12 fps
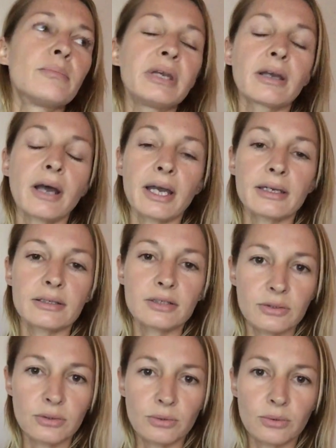being guided
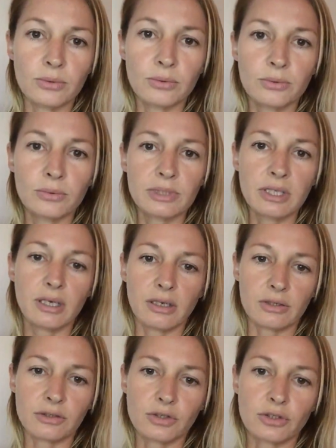to
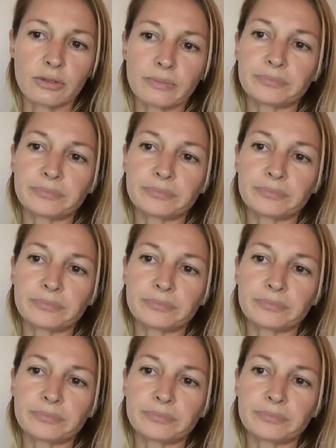teach